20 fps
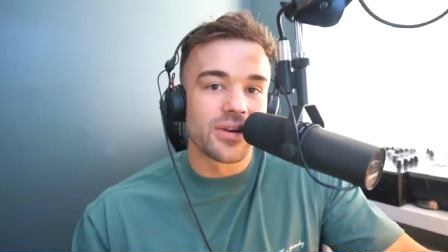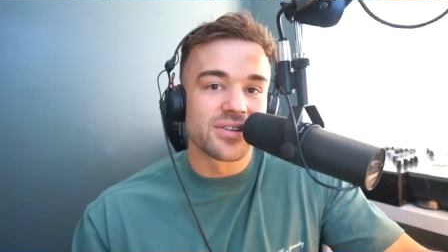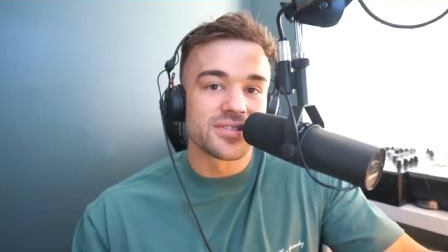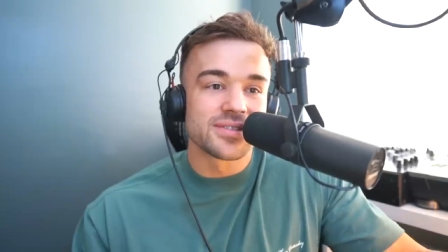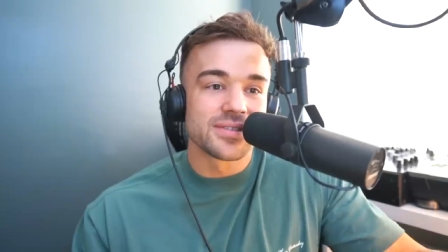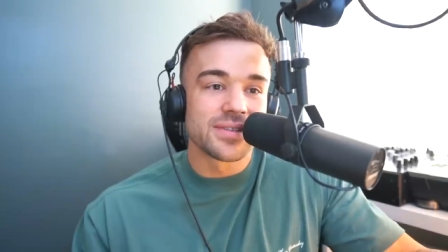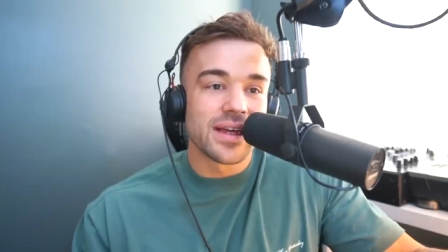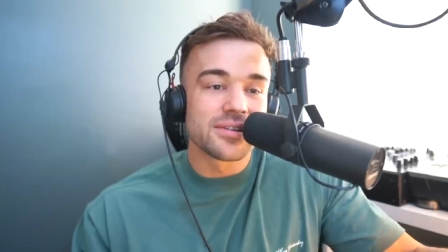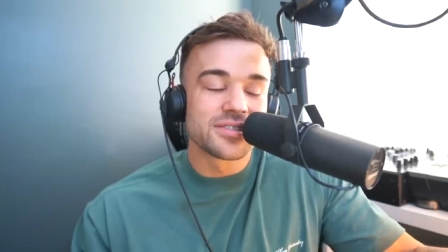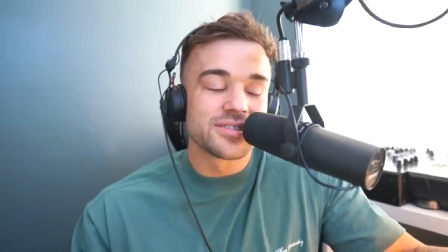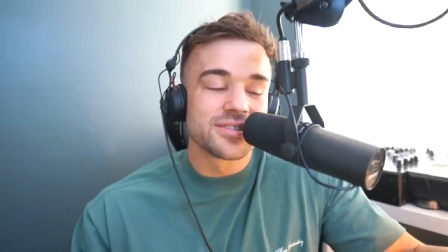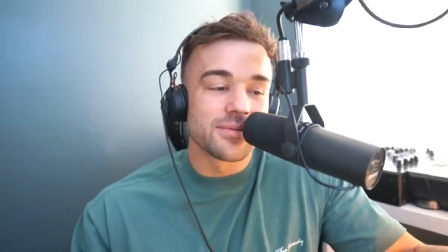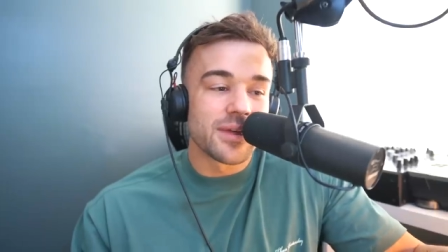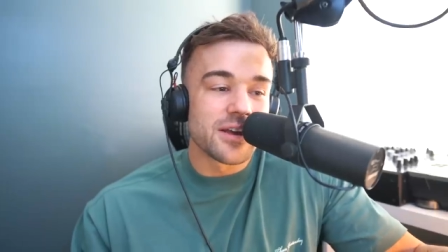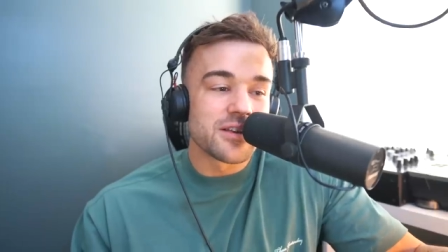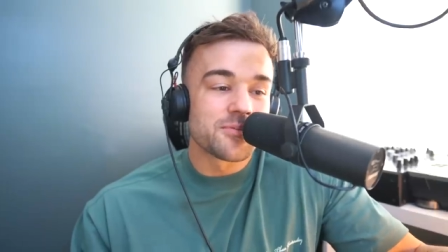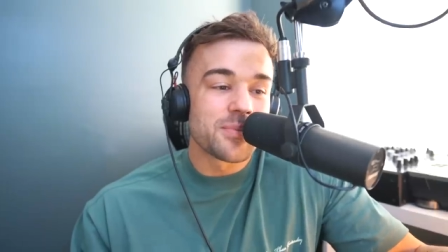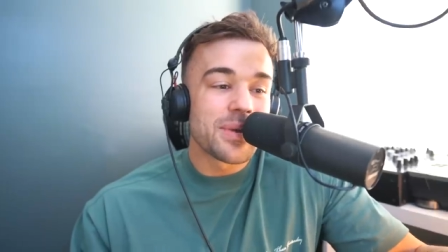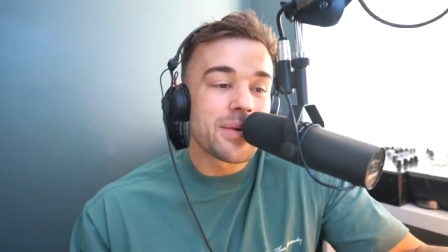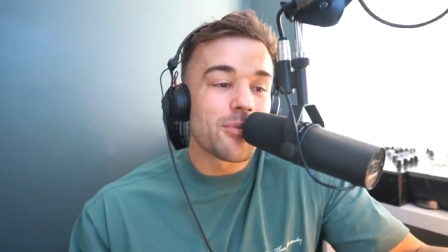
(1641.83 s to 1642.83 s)
there's there's
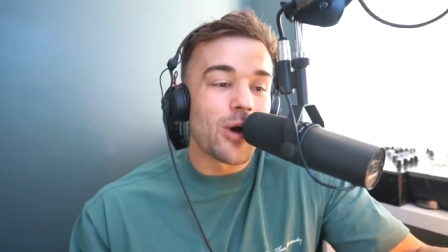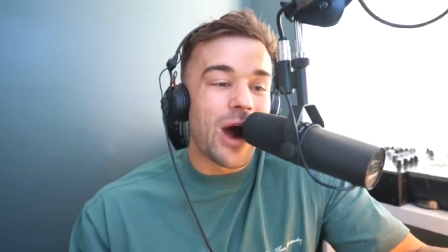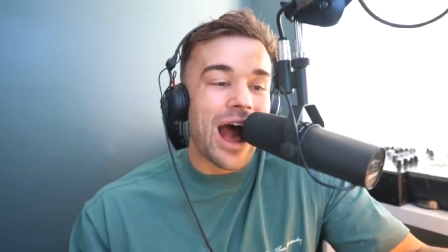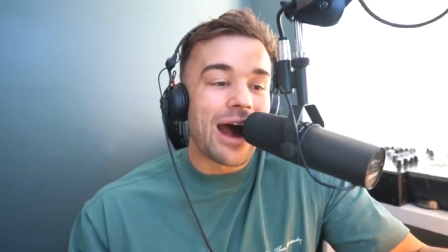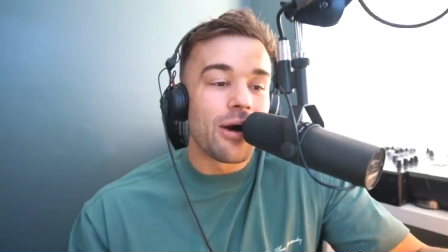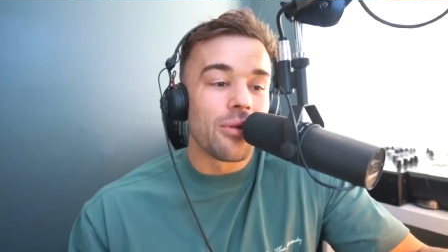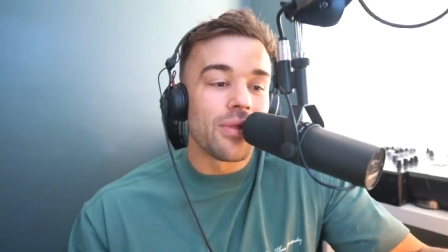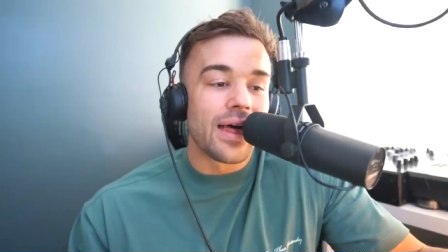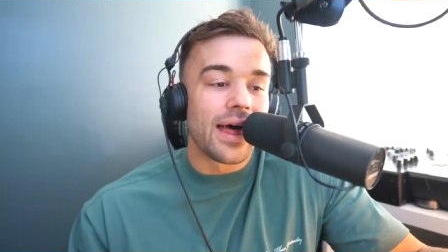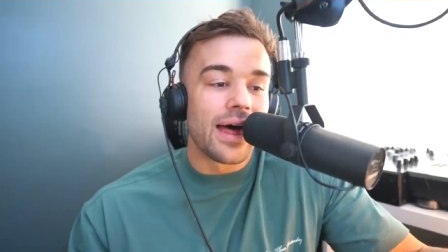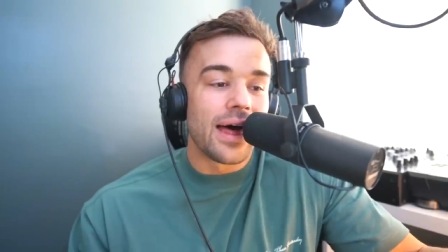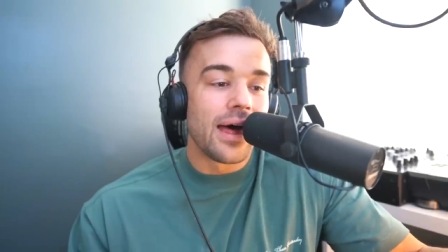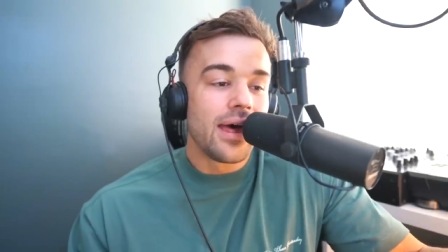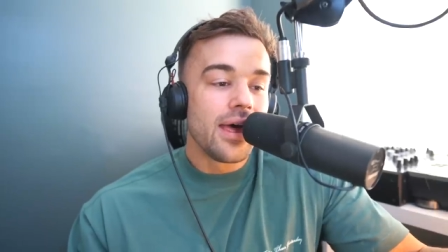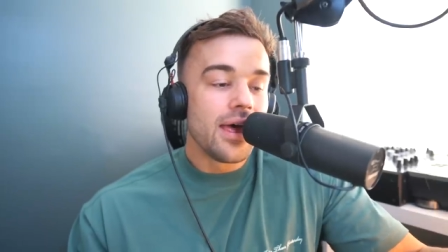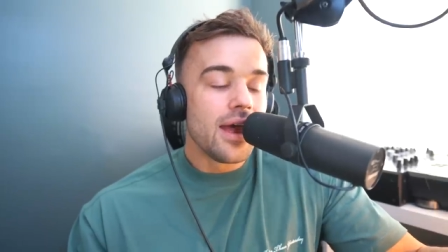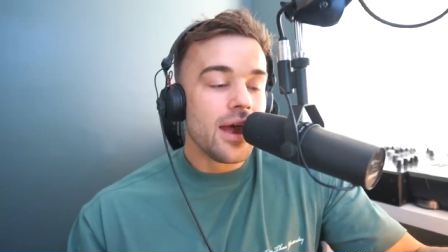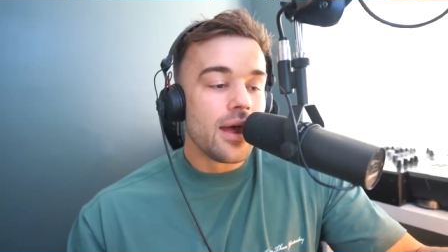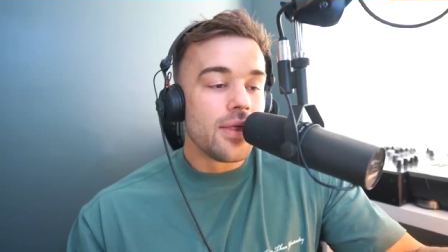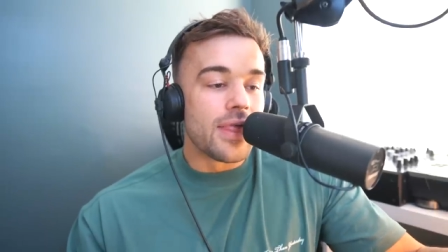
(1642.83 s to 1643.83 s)
there's people out there
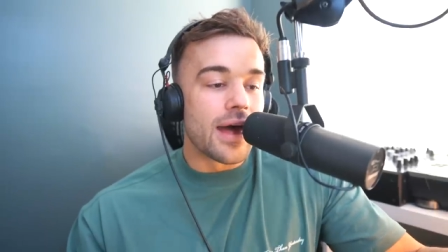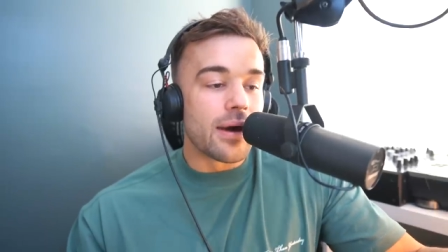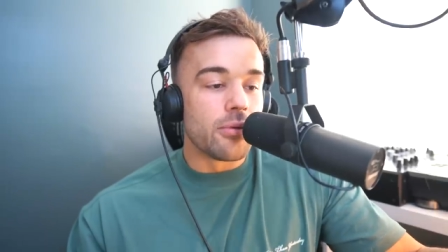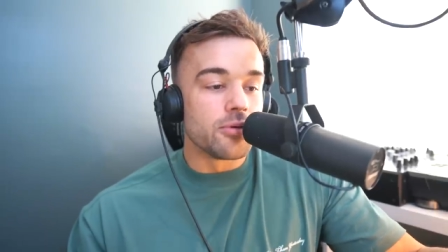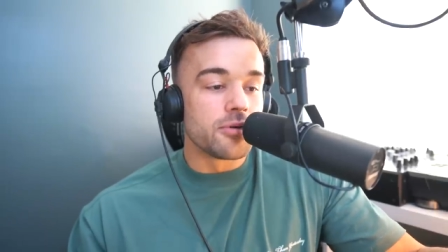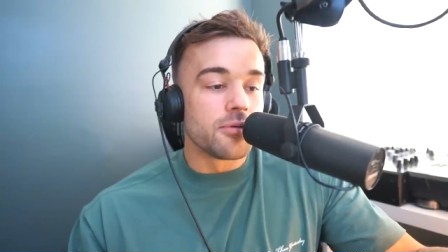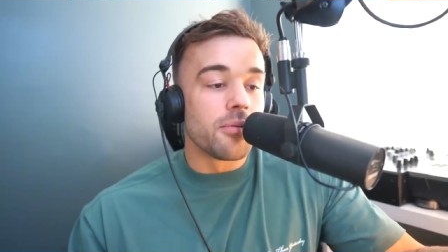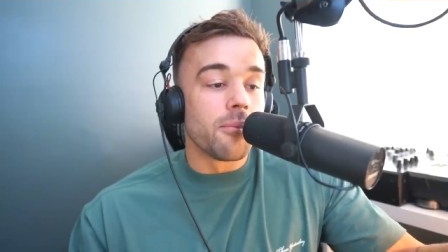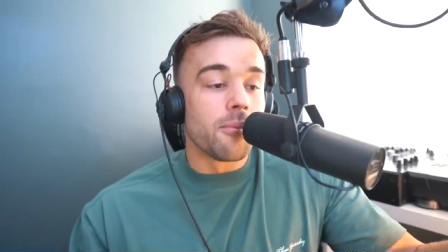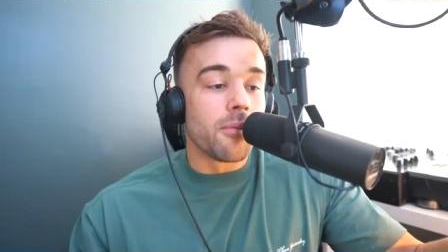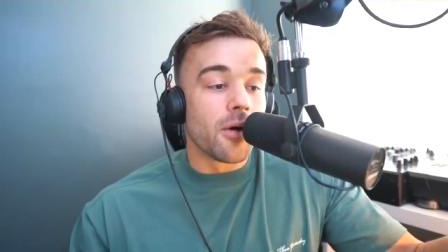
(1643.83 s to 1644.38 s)
that would